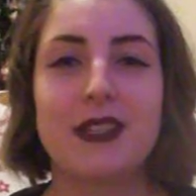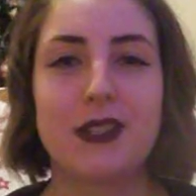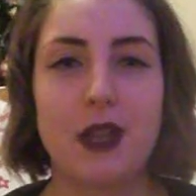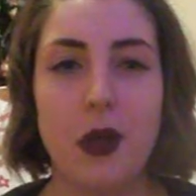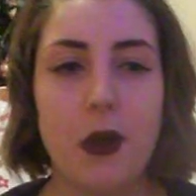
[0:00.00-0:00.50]

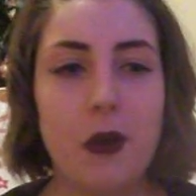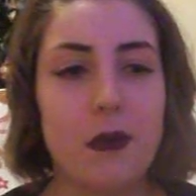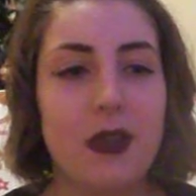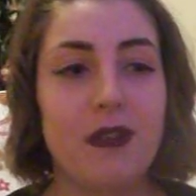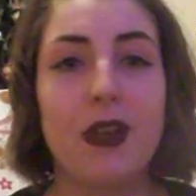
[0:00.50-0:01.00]

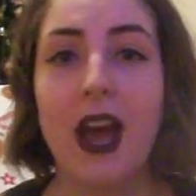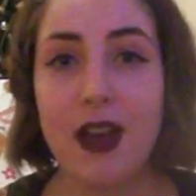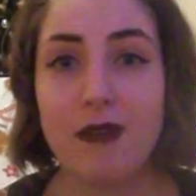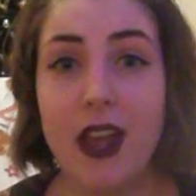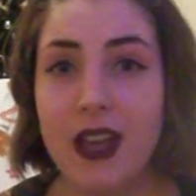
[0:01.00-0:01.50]
So if you
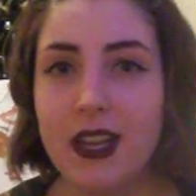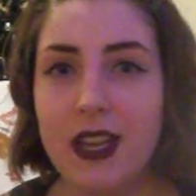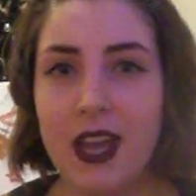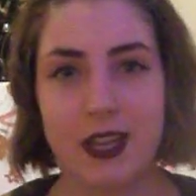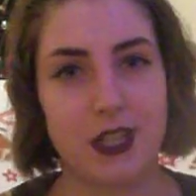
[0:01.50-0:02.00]
have
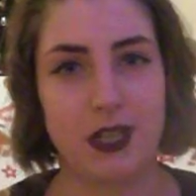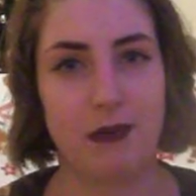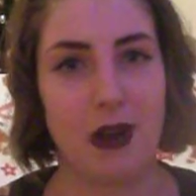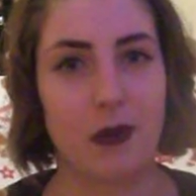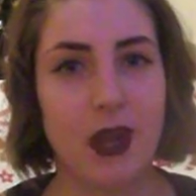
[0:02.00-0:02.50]
any HD
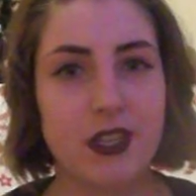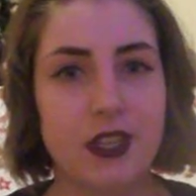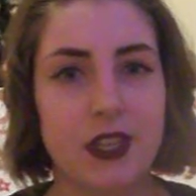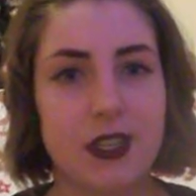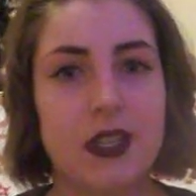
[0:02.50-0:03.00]
brow
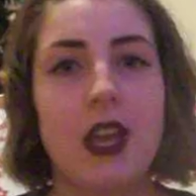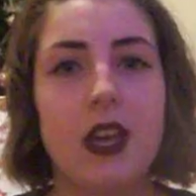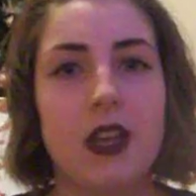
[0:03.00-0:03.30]
questions,